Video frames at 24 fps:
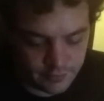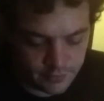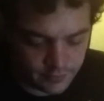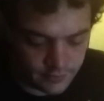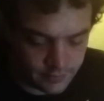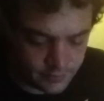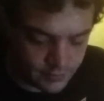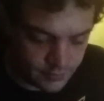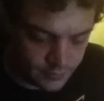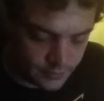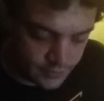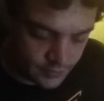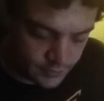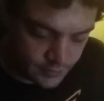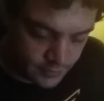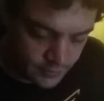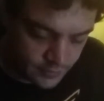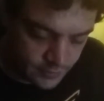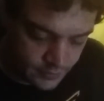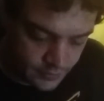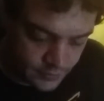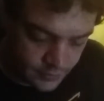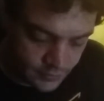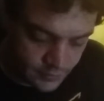
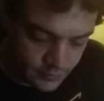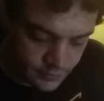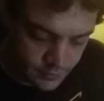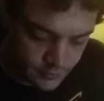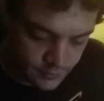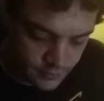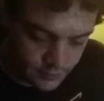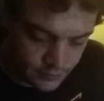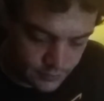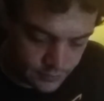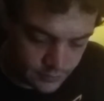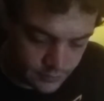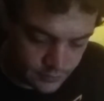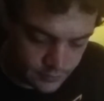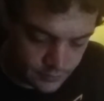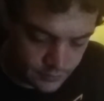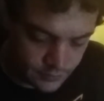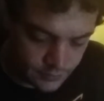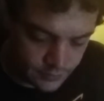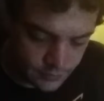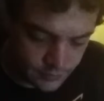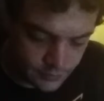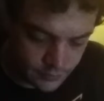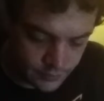
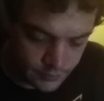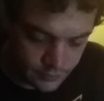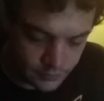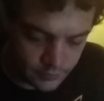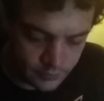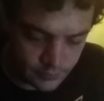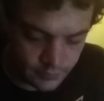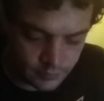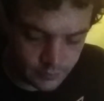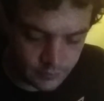Nothing is said.